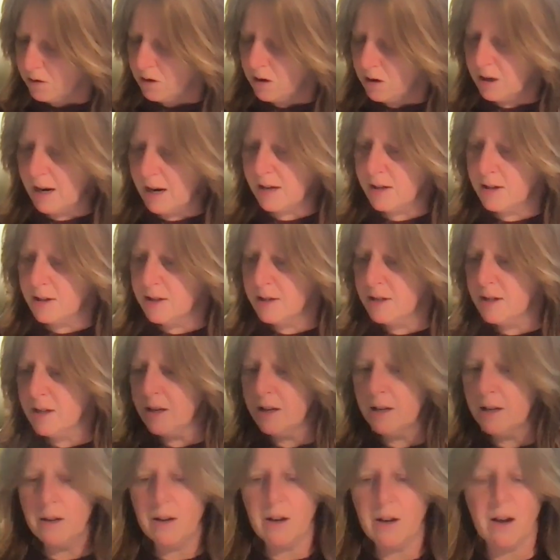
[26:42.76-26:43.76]
let's
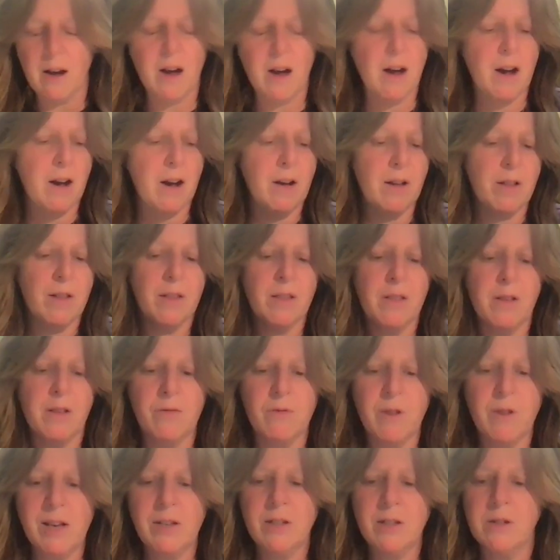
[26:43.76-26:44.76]
see the
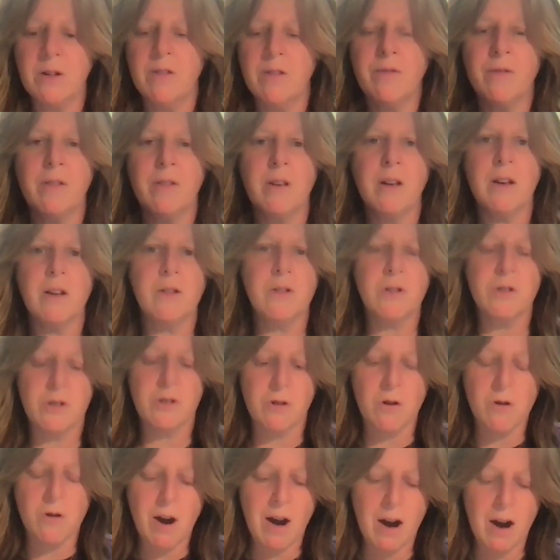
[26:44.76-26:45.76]
rest of the
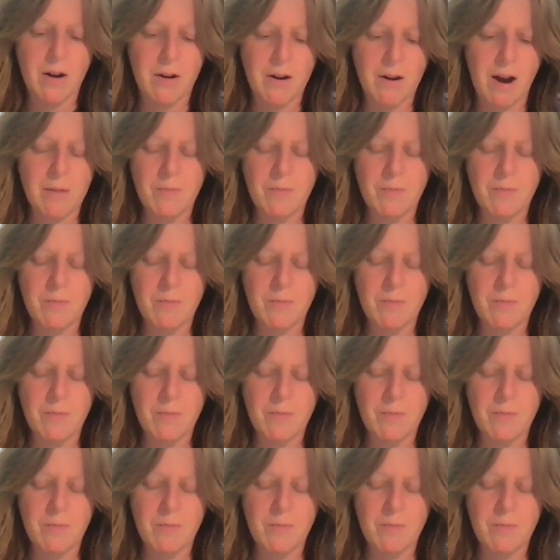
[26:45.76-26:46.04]
Zohar.